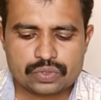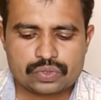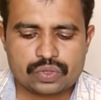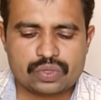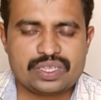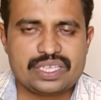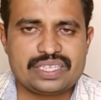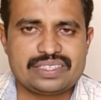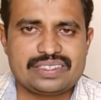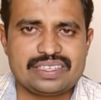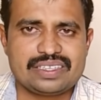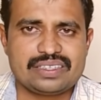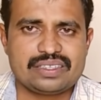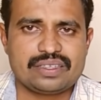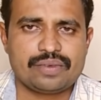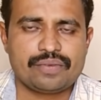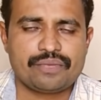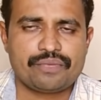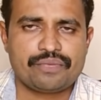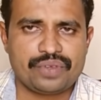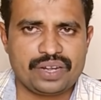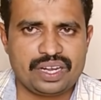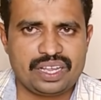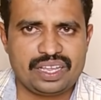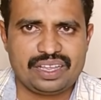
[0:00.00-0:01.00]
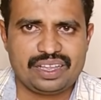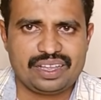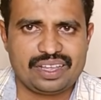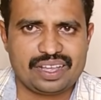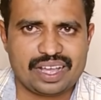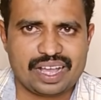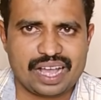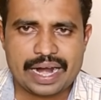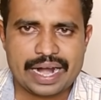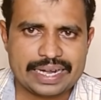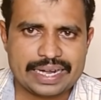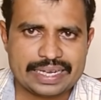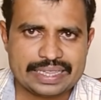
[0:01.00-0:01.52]
So this is free,
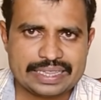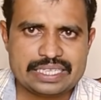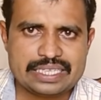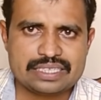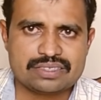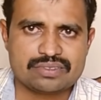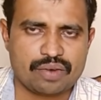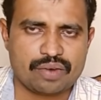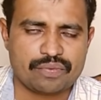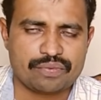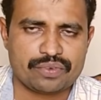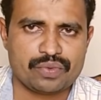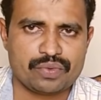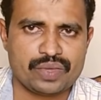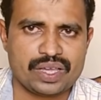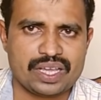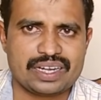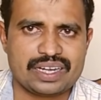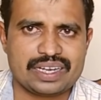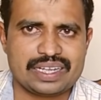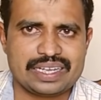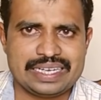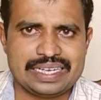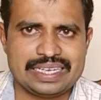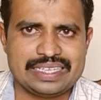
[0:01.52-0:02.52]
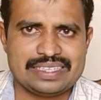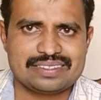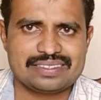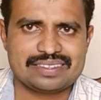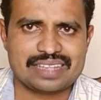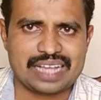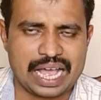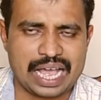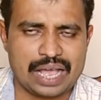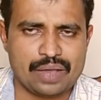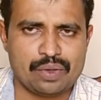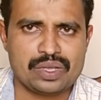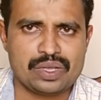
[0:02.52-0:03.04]
and this software it
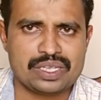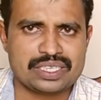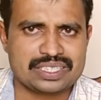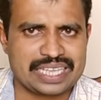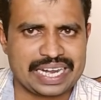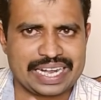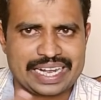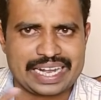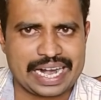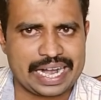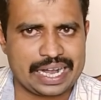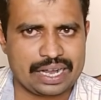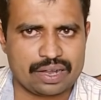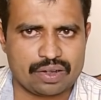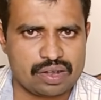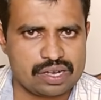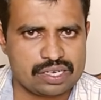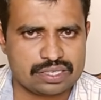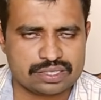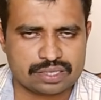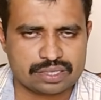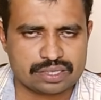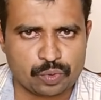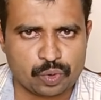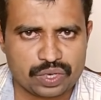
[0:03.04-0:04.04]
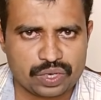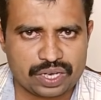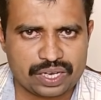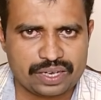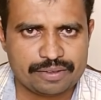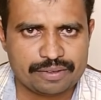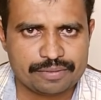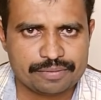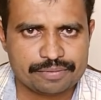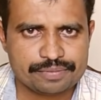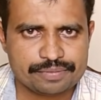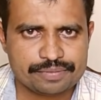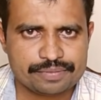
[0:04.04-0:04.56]
is iOS and Android supported.